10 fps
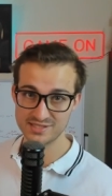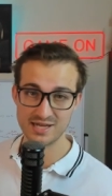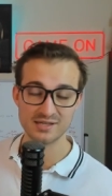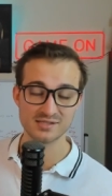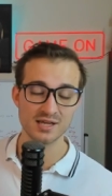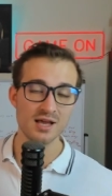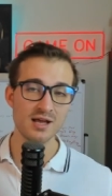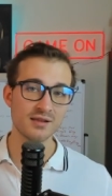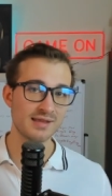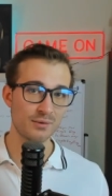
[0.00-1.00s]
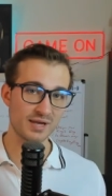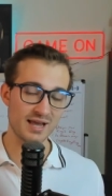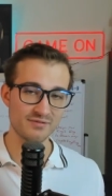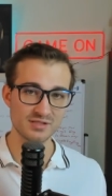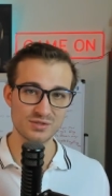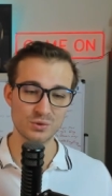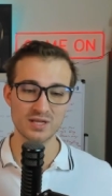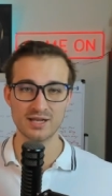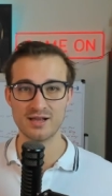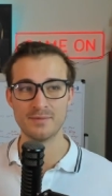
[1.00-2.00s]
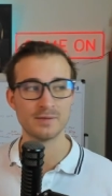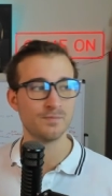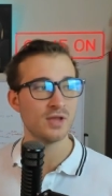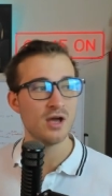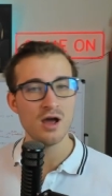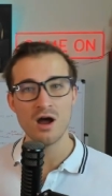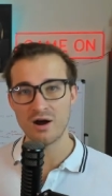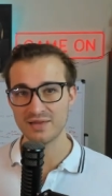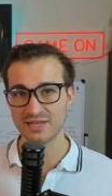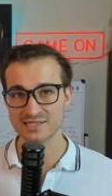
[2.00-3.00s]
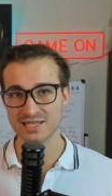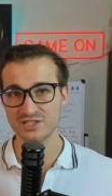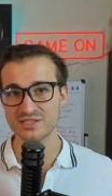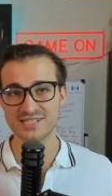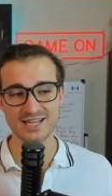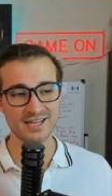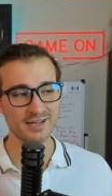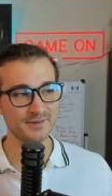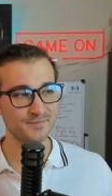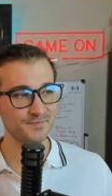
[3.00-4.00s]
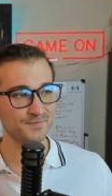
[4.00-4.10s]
starters that we have in the toolkit coming. All right, thanks legends. Take care.